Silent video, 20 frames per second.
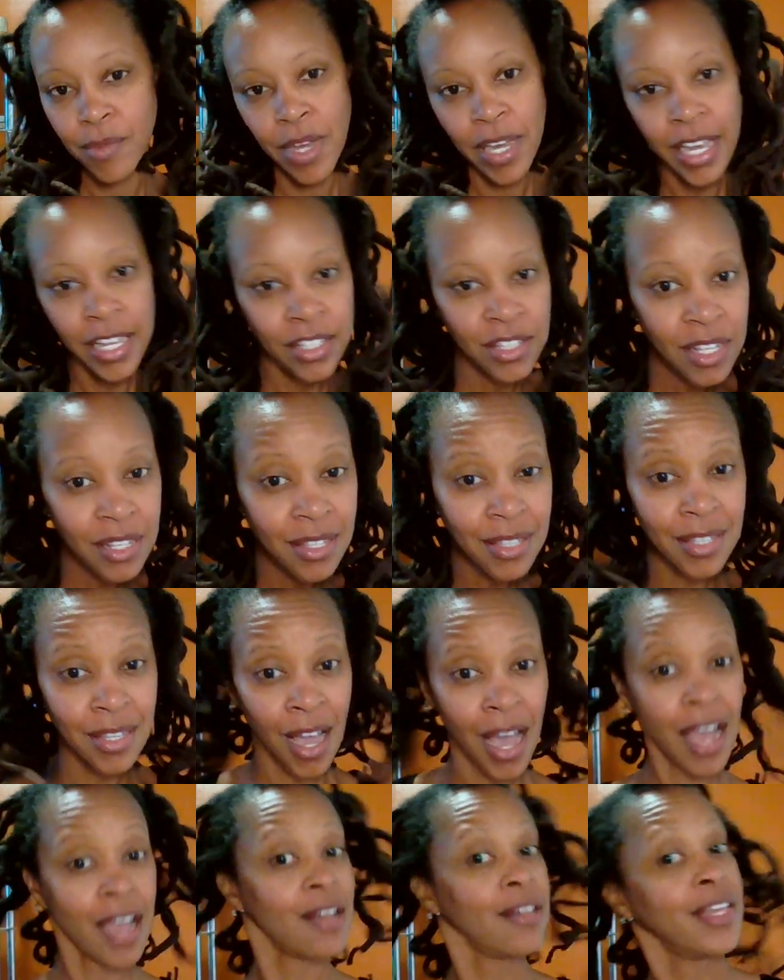It's a
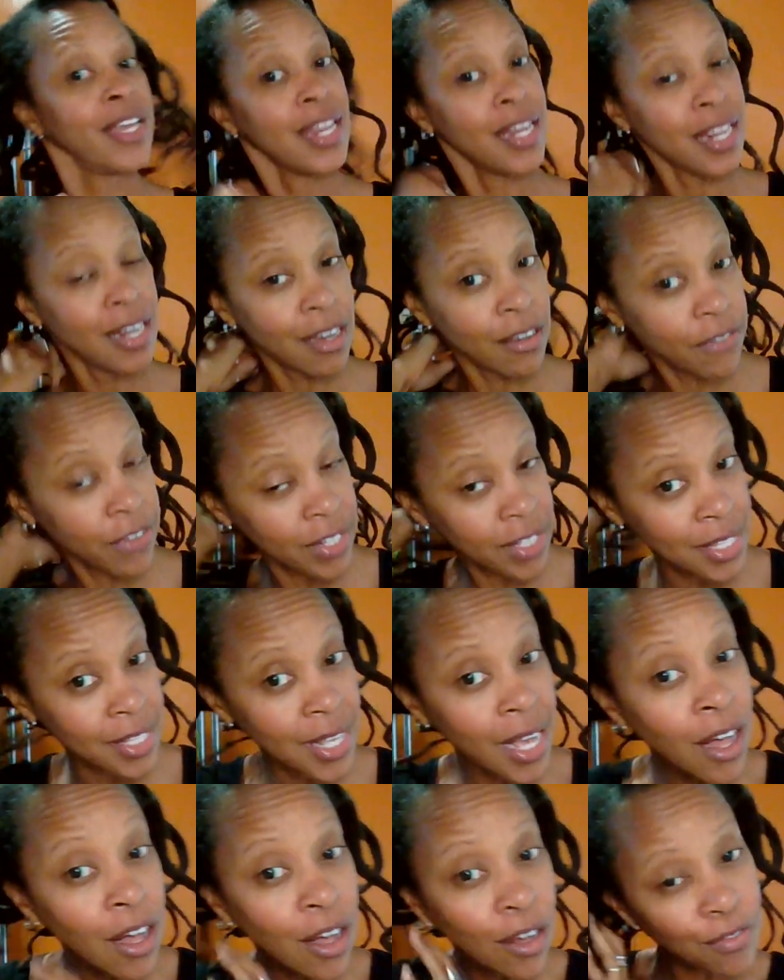style in and of
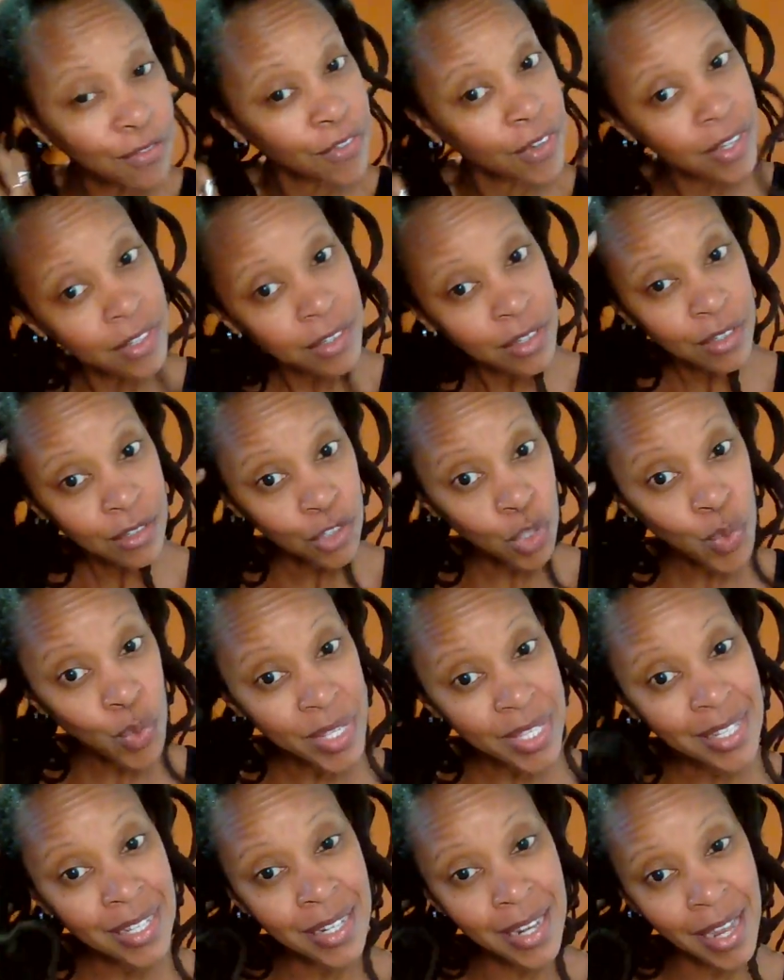itself,
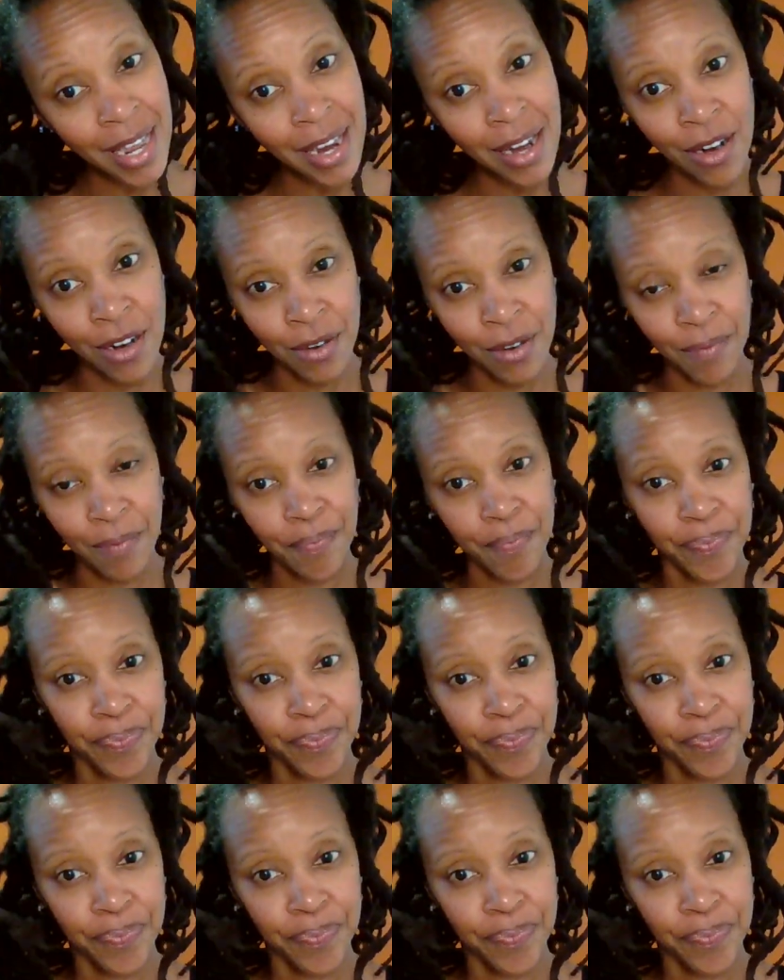twisted hair.